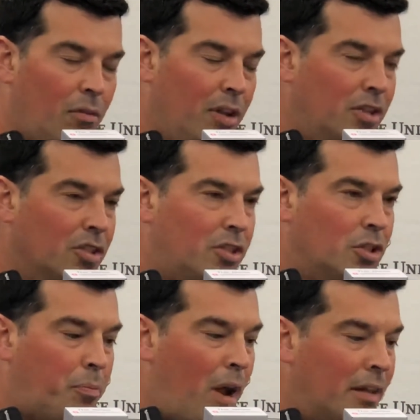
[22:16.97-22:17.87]
really just
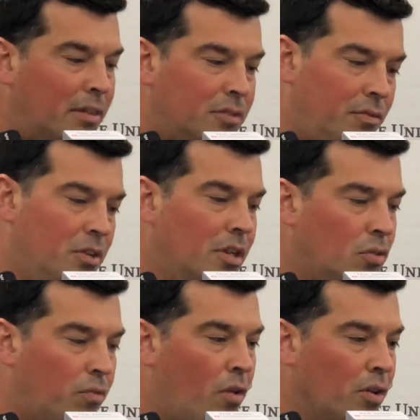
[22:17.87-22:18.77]
this practice. If you can
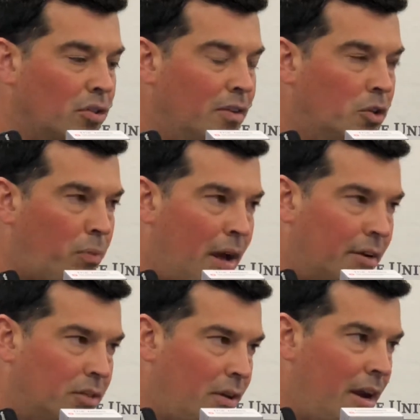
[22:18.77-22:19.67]
just focus on this
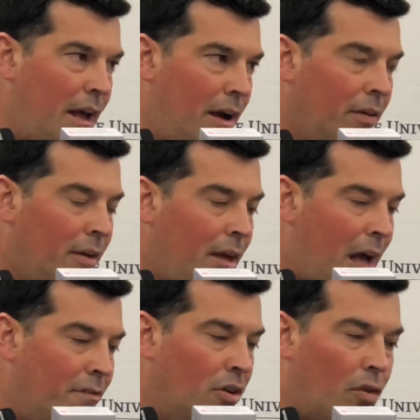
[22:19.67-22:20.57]
practice right now,
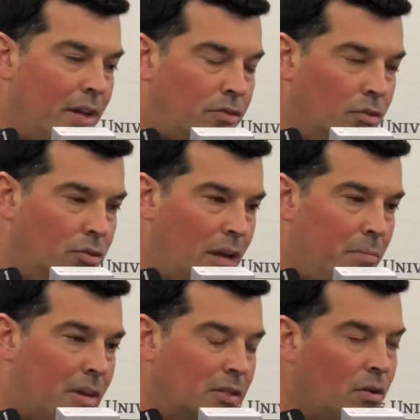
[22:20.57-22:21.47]
have a great Tuesday.
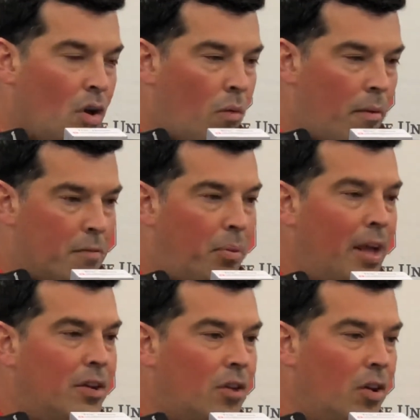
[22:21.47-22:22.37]
Because when we
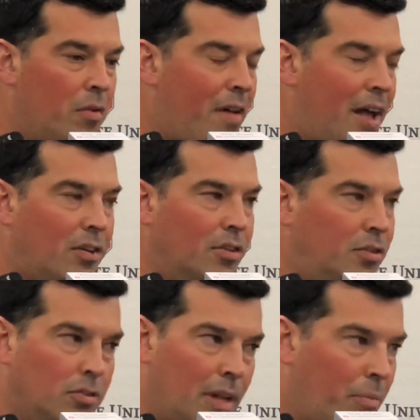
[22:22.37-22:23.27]
played good, we've had good
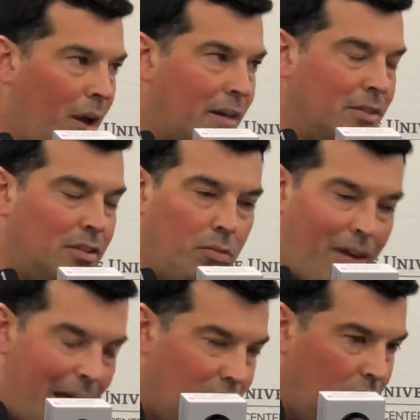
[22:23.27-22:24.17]
Tuesday practices.
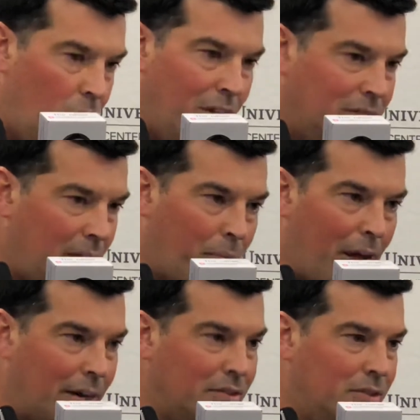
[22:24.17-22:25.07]
We've had good Wednesday
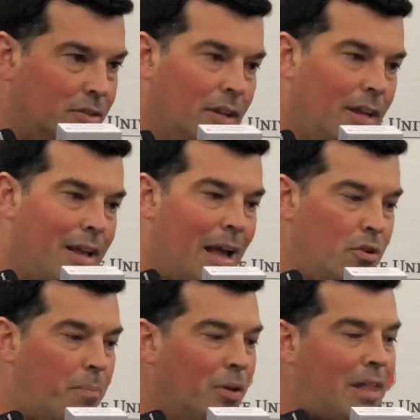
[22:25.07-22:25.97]
practices. And
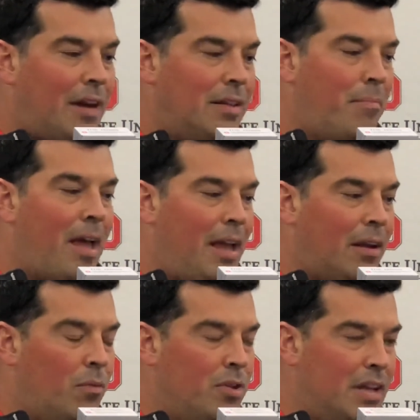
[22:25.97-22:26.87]
when you put that in the
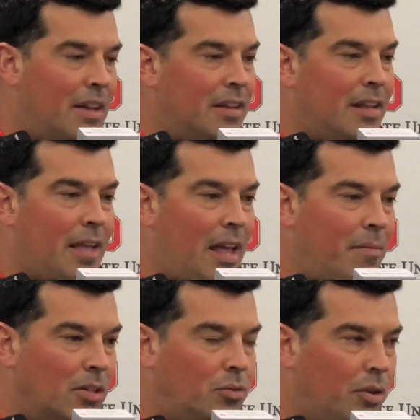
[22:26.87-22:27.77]
bank, when you get into the
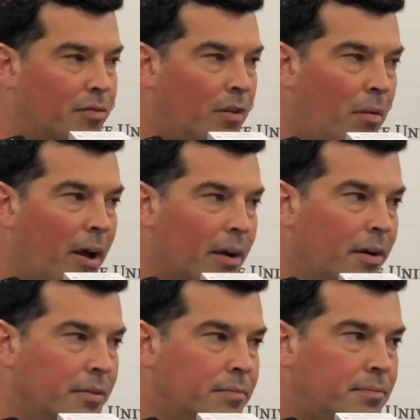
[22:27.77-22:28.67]
game, that's what you can fall back on.